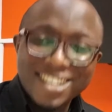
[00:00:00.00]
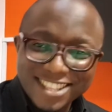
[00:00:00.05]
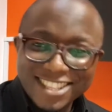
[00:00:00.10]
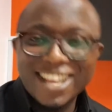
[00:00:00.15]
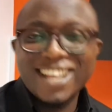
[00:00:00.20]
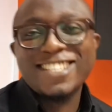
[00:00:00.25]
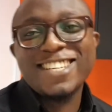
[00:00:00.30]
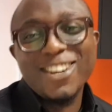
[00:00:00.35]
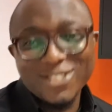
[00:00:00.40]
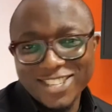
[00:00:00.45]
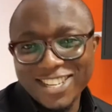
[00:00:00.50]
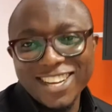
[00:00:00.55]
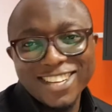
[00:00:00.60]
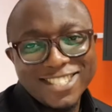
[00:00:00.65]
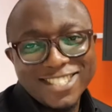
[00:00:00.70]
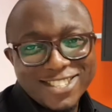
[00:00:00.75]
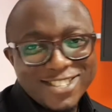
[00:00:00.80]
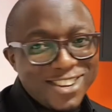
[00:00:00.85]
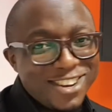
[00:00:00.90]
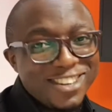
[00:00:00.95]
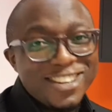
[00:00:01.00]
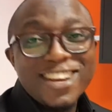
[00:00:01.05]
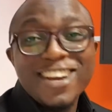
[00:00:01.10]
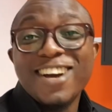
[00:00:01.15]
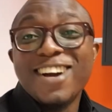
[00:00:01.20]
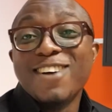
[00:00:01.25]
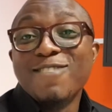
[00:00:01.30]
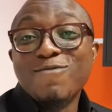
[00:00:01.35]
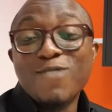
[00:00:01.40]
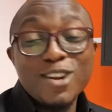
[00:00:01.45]
That's how it gets done.
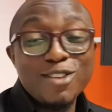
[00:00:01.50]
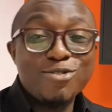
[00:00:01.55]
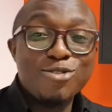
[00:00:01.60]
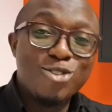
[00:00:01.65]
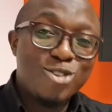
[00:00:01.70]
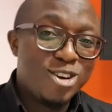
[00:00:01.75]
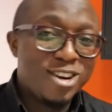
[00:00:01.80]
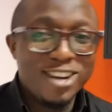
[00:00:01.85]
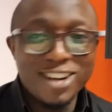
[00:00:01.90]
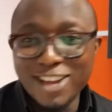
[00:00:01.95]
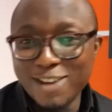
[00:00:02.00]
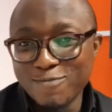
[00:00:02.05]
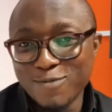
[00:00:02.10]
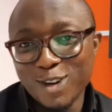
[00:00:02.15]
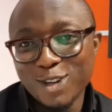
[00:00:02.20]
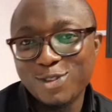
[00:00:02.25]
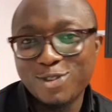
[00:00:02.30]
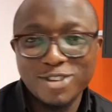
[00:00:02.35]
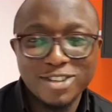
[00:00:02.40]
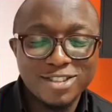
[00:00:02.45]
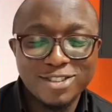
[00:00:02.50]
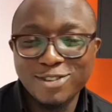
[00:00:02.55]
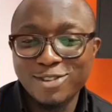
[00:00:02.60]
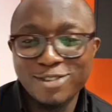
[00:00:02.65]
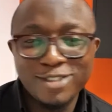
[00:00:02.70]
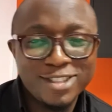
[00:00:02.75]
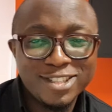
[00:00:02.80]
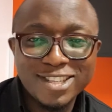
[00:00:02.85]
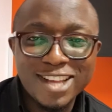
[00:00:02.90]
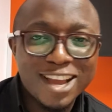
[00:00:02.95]
But if you want to learn more tricks, go
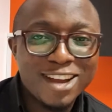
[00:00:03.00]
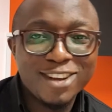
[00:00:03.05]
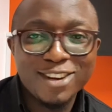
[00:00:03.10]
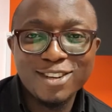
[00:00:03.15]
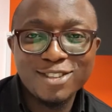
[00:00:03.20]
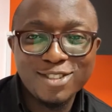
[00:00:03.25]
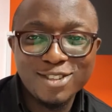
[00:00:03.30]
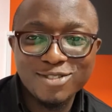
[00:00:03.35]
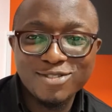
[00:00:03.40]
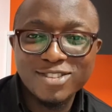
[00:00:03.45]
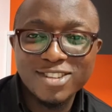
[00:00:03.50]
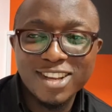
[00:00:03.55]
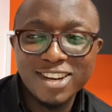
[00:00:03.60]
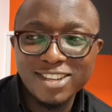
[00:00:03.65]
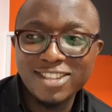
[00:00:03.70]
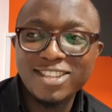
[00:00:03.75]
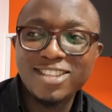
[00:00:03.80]
read the psychology of selling.